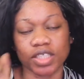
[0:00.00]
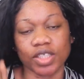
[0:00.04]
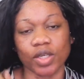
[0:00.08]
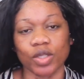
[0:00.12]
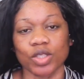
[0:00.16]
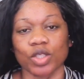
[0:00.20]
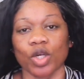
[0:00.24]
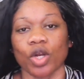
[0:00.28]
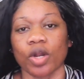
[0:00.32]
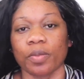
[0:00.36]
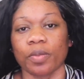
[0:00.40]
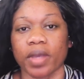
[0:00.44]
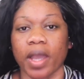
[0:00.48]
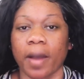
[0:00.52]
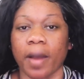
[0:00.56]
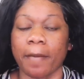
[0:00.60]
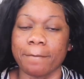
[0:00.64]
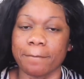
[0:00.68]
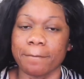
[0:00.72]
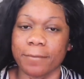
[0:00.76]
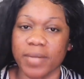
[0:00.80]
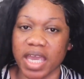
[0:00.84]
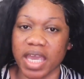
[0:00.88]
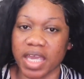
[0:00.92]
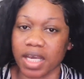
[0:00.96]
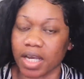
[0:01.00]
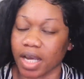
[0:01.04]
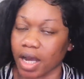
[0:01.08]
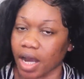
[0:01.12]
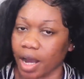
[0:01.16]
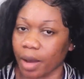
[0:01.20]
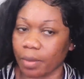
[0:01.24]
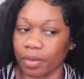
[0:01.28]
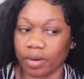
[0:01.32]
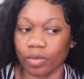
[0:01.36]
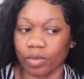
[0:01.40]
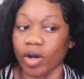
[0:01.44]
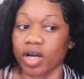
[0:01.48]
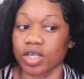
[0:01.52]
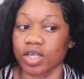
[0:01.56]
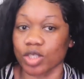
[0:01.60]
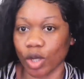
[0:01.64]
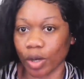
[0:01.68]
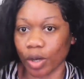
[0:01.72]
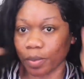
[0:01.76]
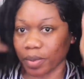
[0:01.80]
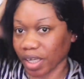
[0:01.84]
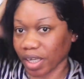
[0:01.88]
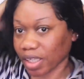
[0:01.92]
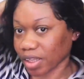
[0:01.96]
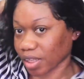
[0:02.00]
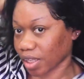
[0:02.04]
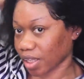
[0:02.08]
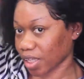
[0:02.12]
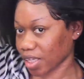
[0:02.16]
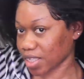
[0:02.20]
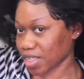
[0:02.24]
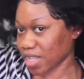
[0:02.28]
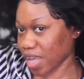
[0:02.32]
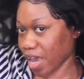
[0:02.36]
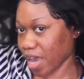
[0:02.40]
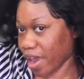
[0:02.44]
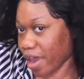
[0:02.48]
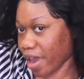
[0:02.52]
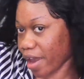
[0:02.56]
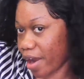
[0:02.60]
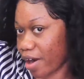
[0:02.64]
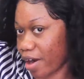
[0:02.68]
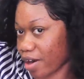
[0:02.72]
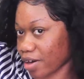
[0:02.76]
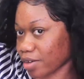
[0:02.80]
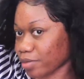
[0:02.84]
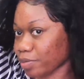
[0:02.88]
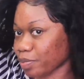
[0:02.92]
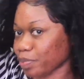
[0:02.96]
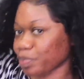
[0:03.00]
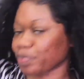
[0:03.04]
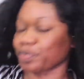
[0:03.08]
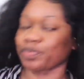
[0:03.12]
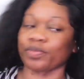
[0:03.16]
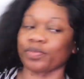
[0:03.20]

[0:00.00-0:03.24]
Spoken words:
So it's going to be a makeup, well, it's going to be this hair,